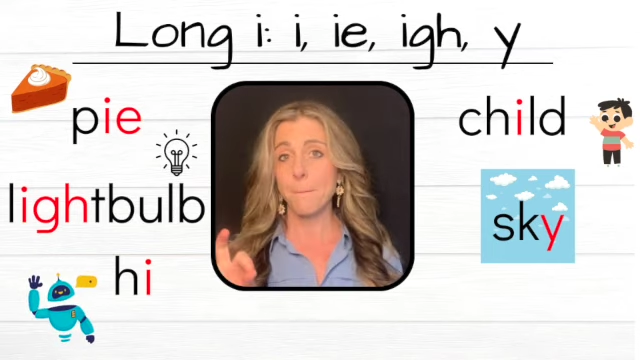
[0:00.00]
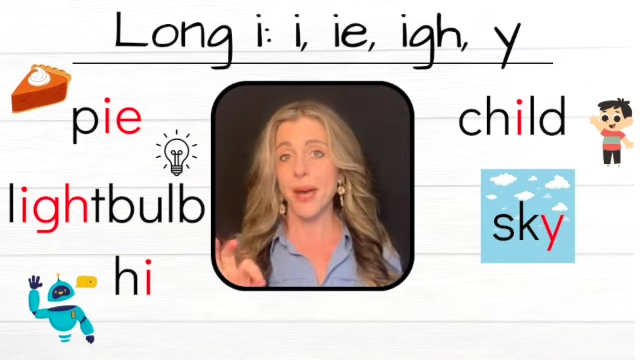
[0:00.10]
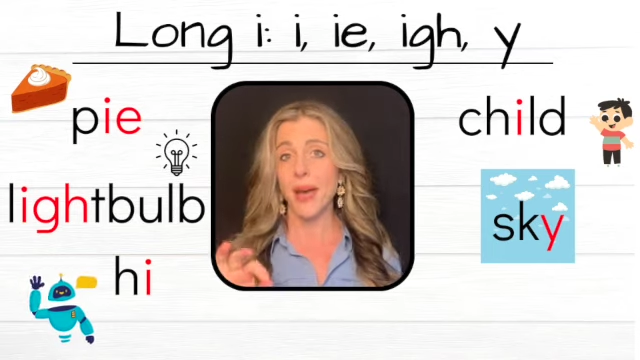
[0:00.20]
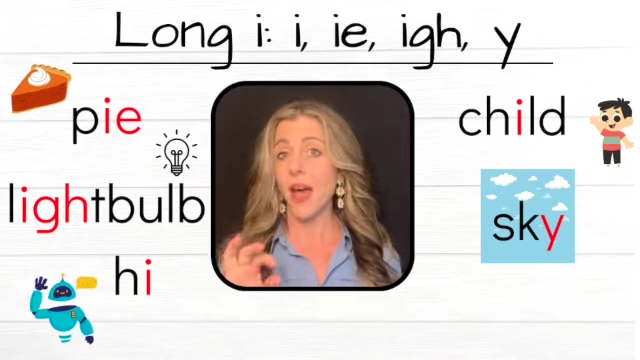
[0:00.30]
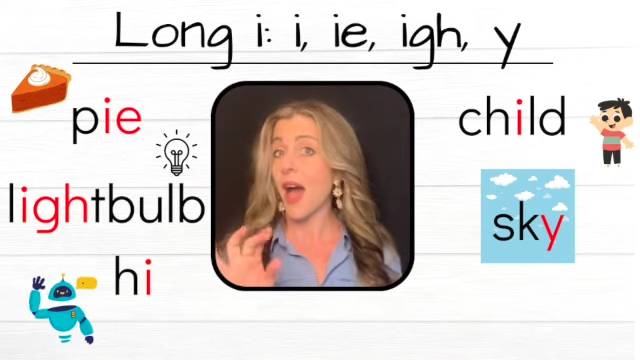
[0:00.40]

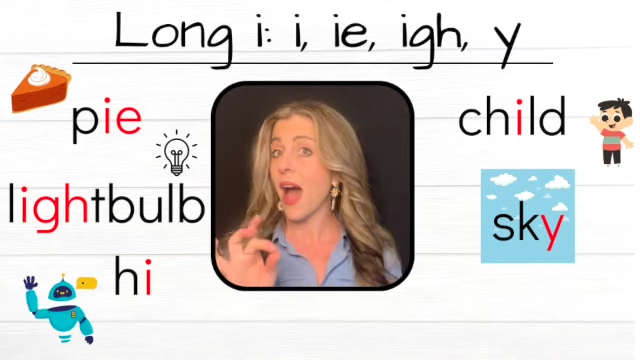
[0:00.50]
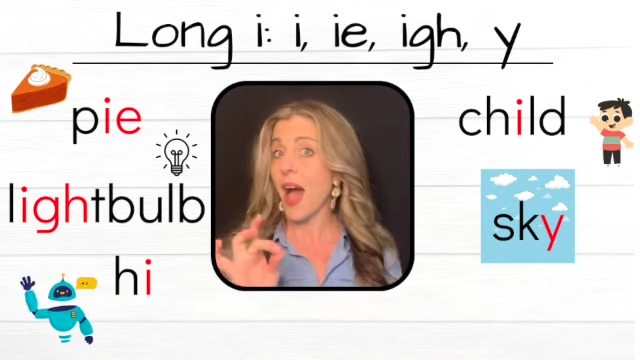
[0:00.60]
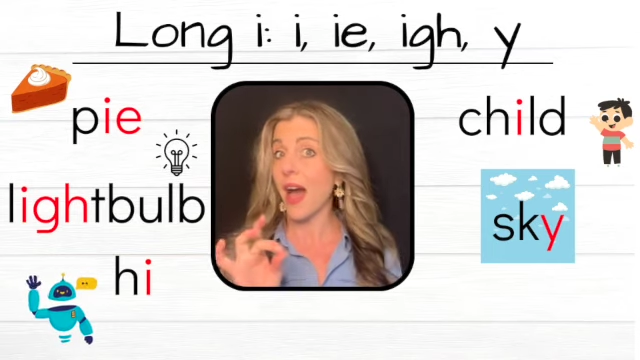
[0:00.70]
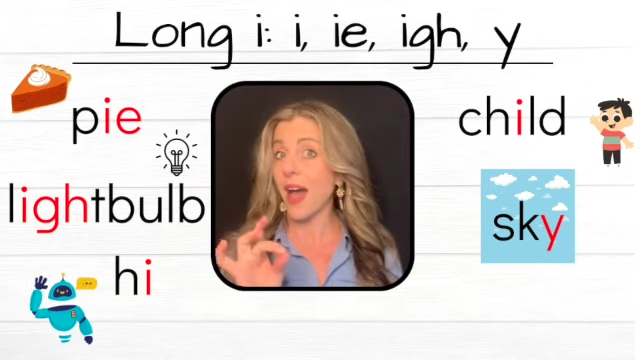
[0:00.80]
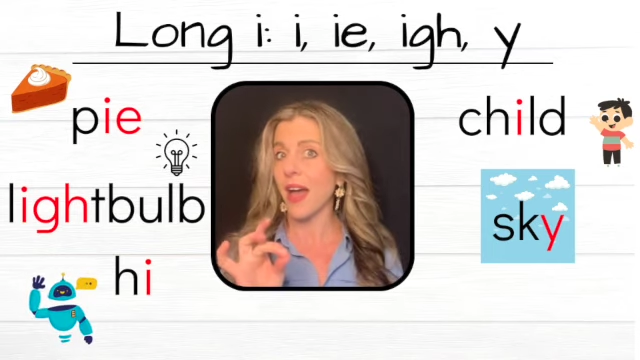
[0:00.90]

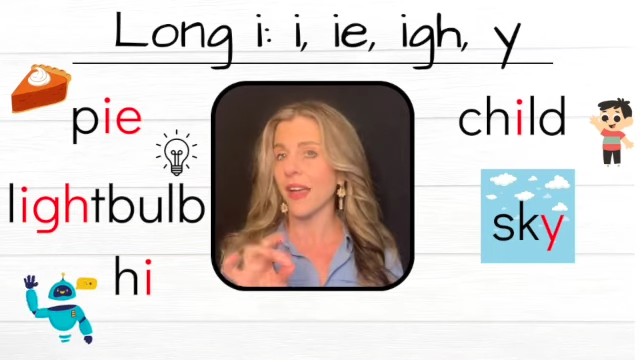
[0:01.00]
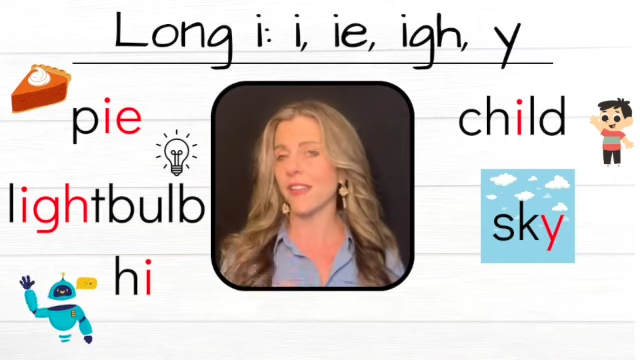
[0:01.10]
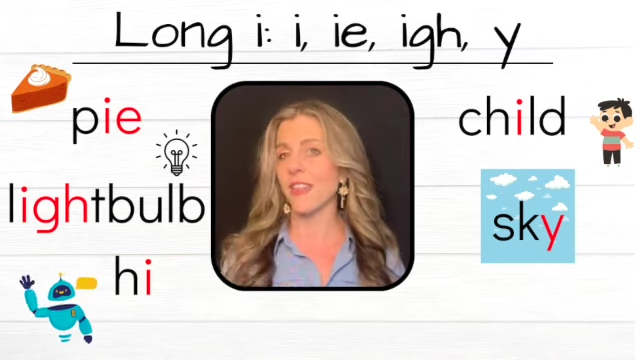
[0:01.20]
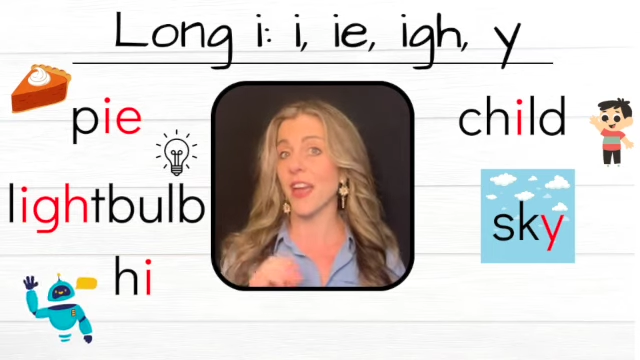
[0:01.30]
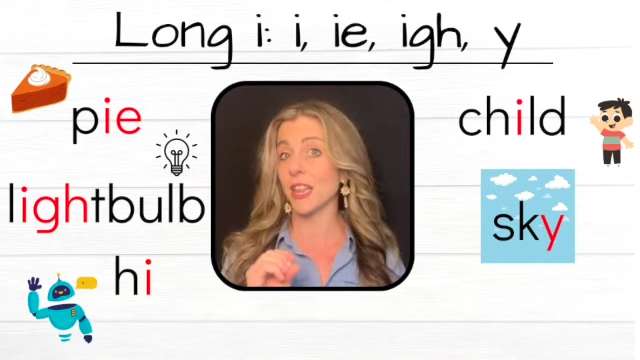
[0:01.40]
P-I,
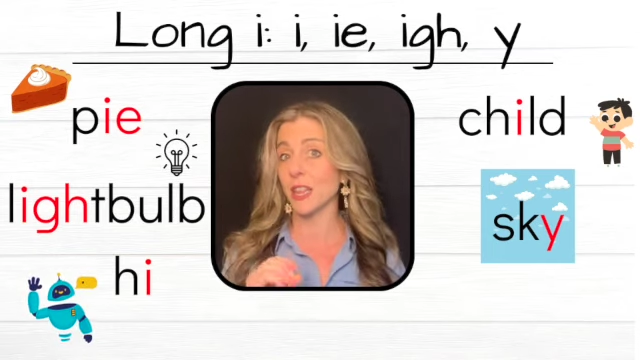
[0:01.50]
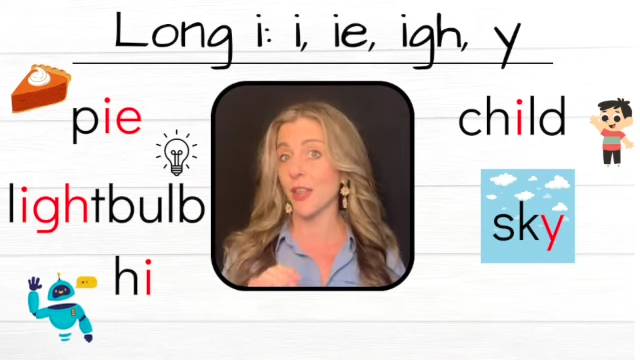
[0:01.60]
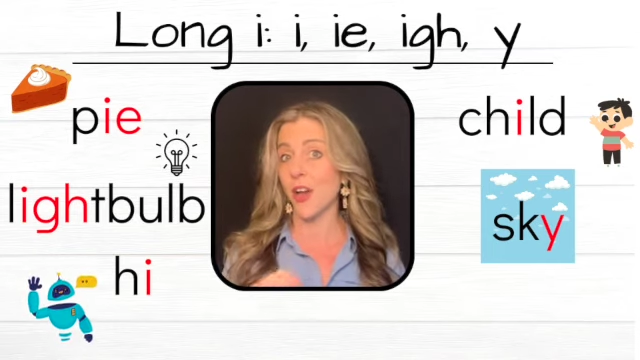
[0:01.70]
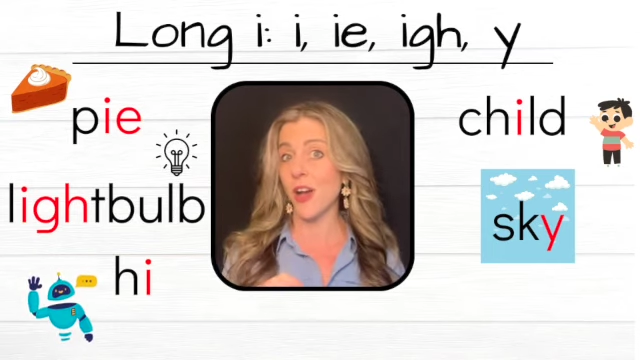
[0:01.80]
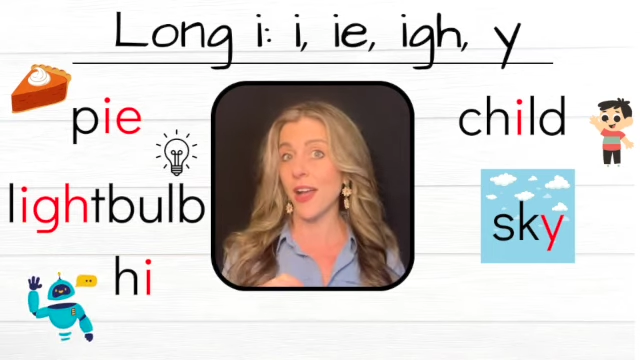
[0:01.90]
that
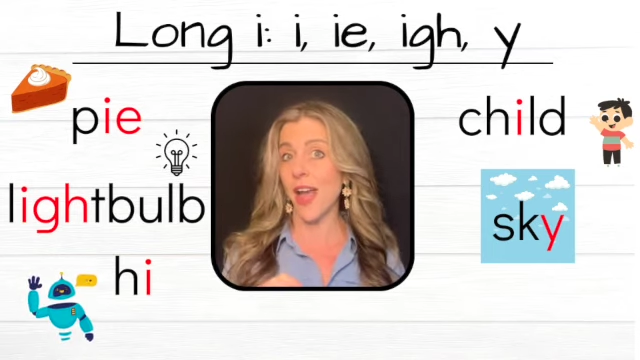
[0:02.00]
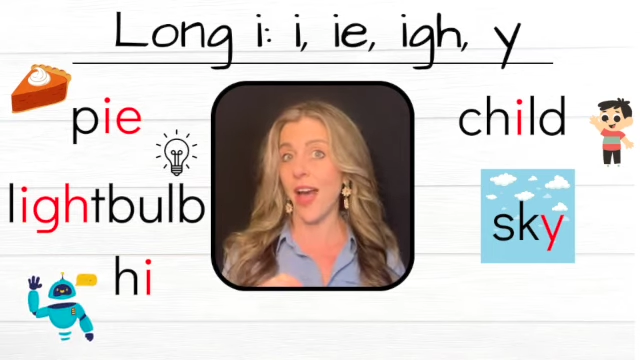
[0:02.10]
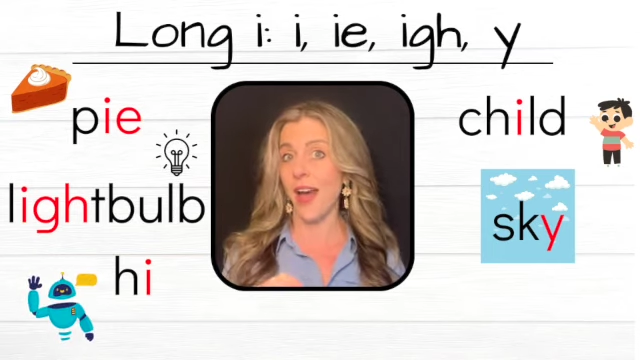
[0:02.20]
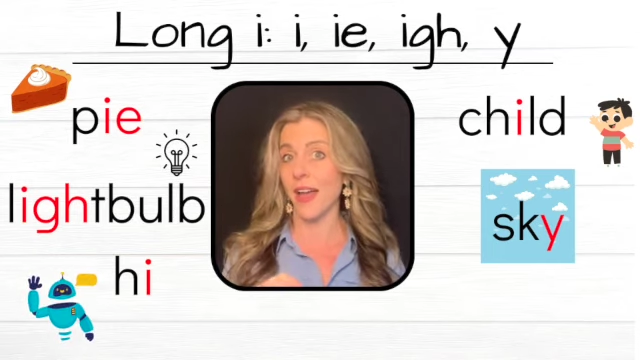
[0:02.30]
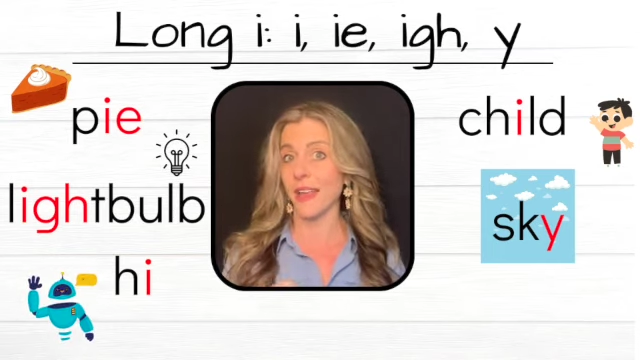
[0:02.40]
long
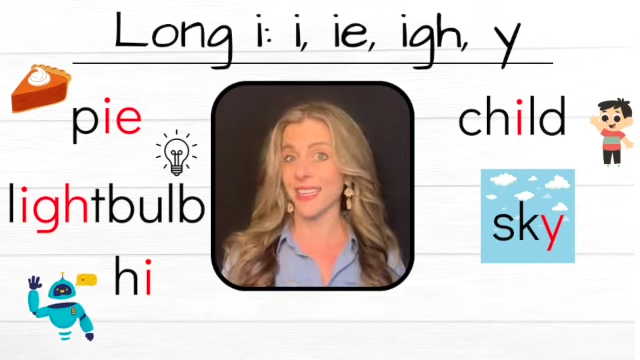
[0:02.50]
I